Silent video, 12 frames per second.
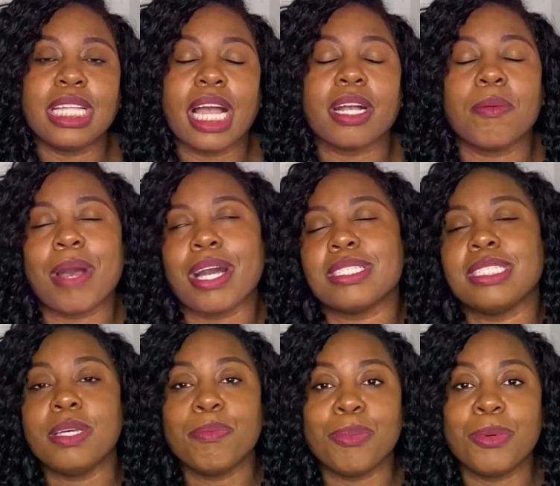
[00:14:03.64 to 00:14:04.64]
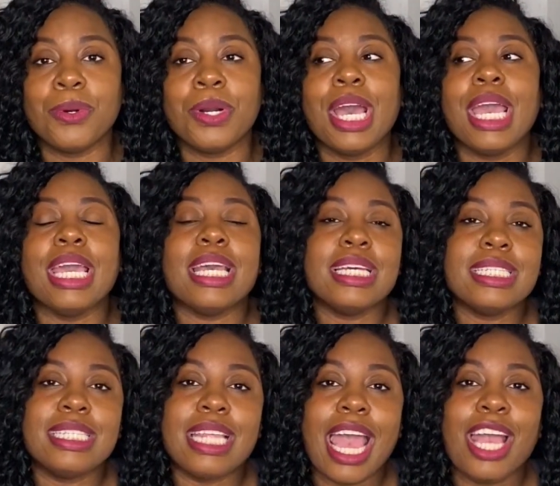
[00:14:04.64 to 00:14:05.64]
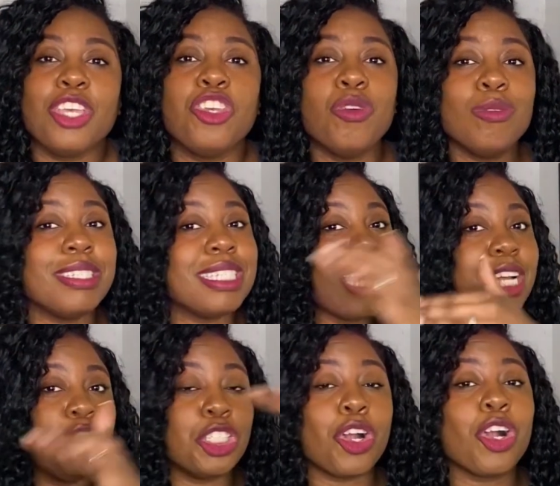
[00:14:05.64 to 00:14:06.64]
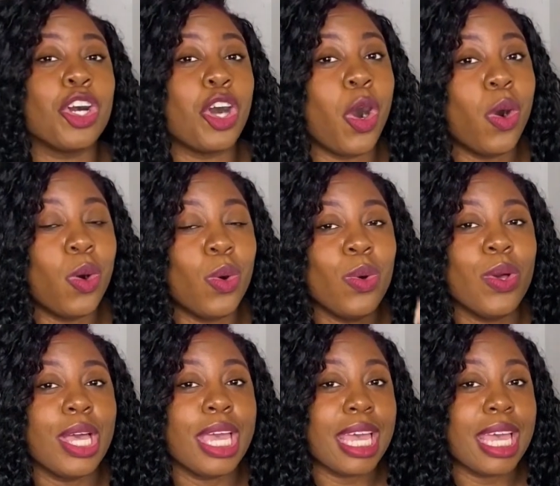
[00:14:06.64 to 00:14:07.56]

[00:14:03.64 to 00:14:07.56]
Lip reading: like about Simple is that you set your goal